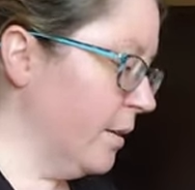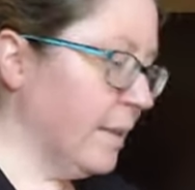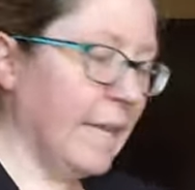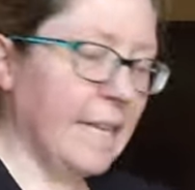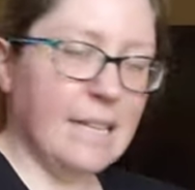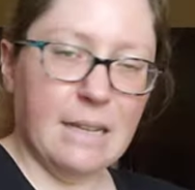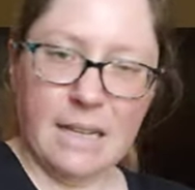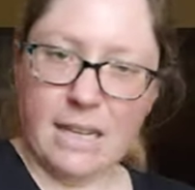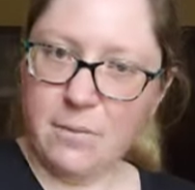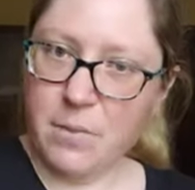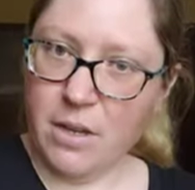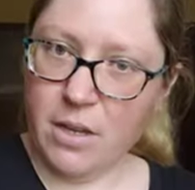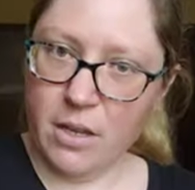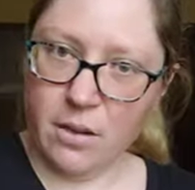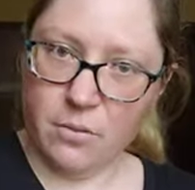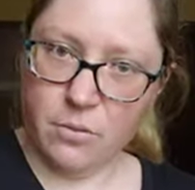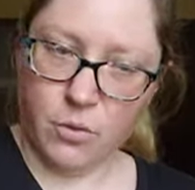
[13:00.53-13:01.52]
they didn't give me
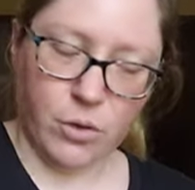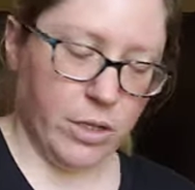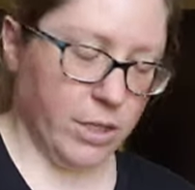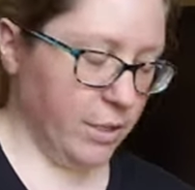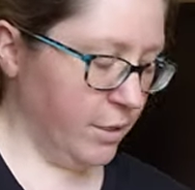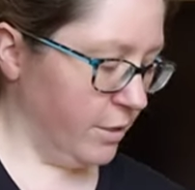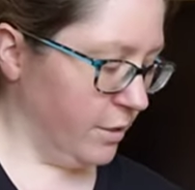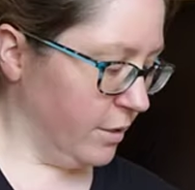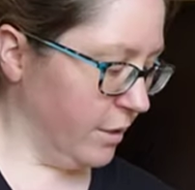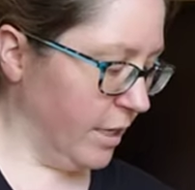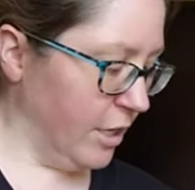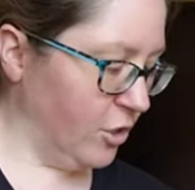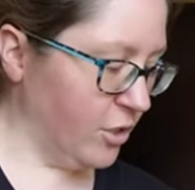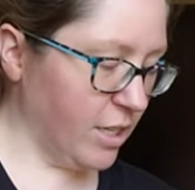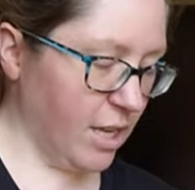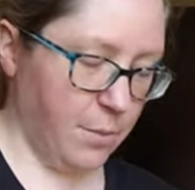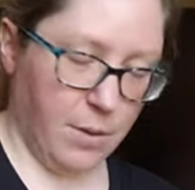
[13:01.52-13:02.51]
an invoice. They
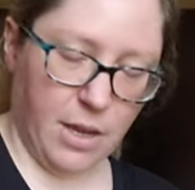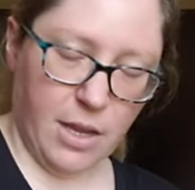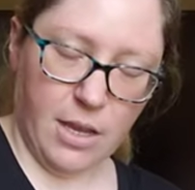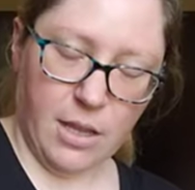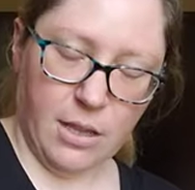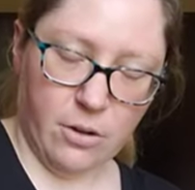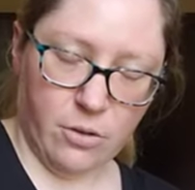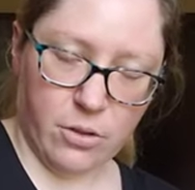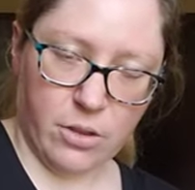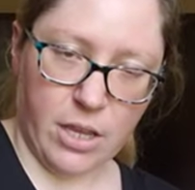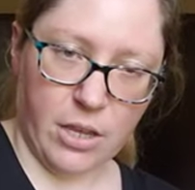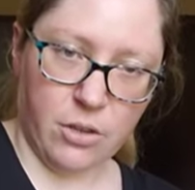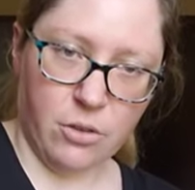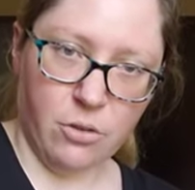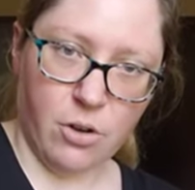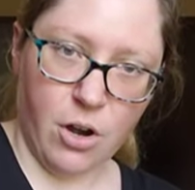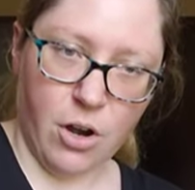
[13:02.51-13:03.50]
just gave me a little
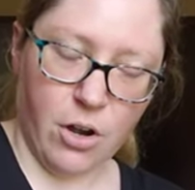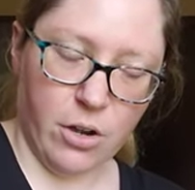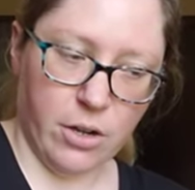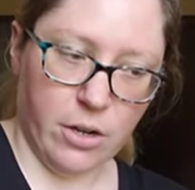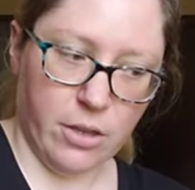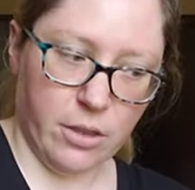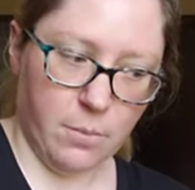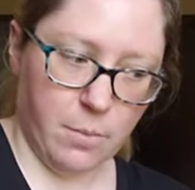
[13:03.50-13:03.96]
thank you card in